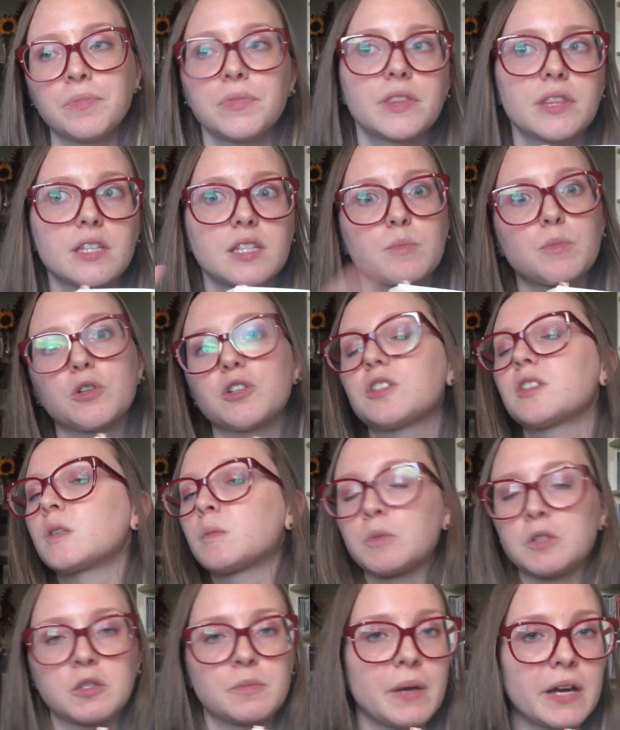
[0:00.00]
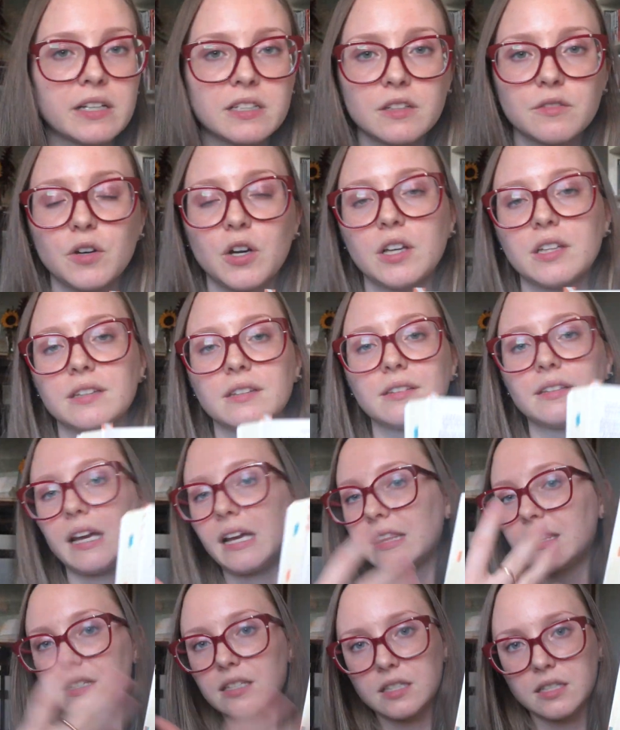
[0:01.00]
this person's perspective on
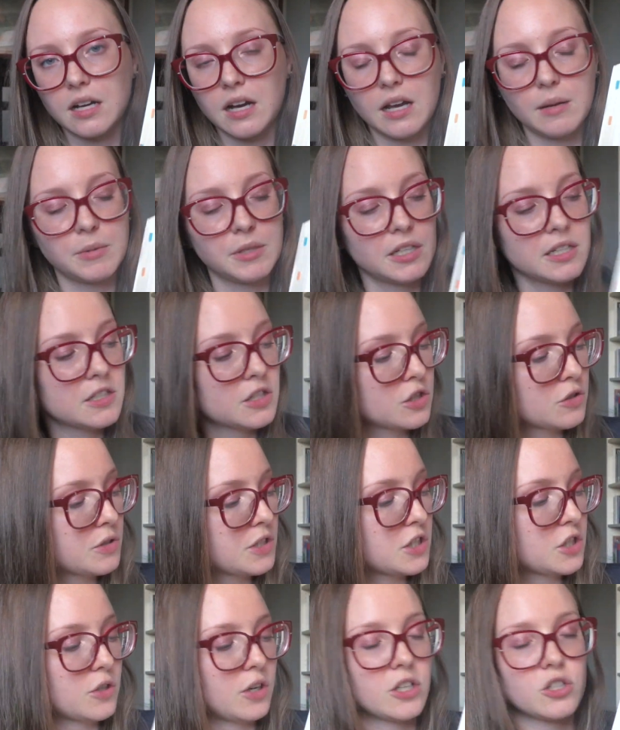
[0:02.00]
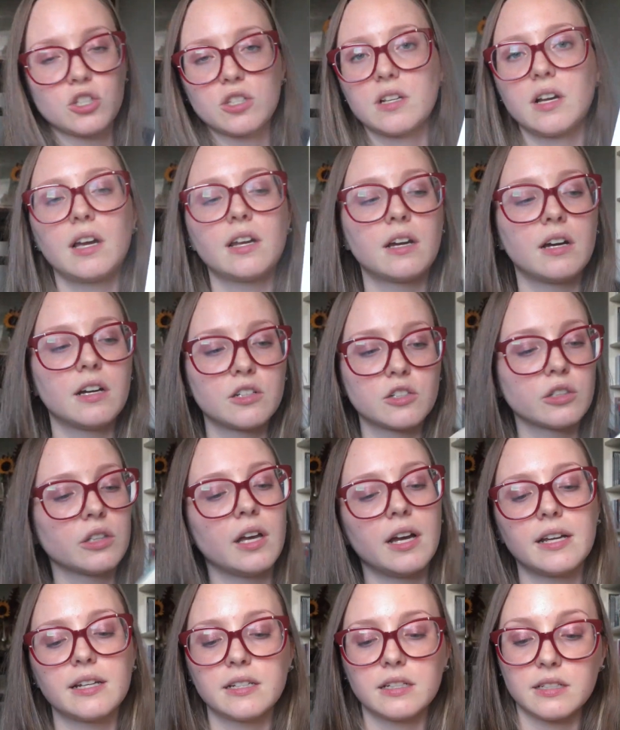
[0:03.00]
like this time in history, so I just kind of
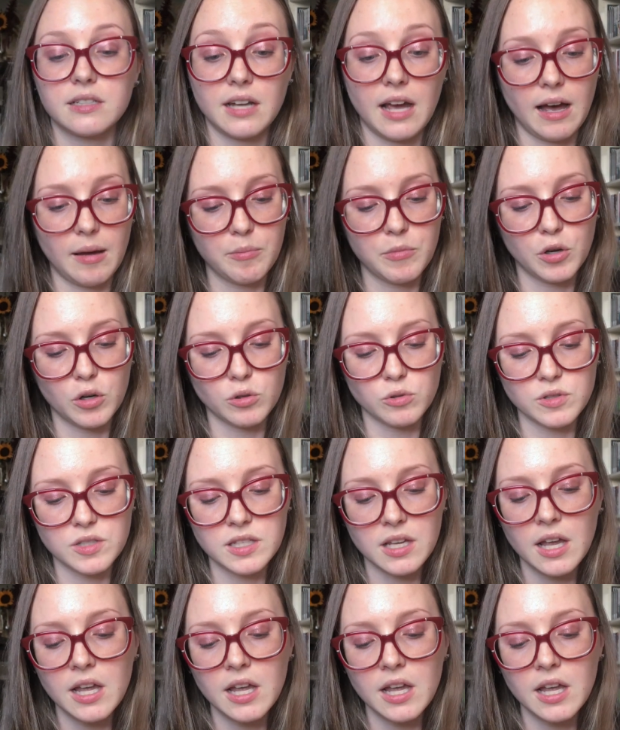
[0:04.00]
underlined and tabbed those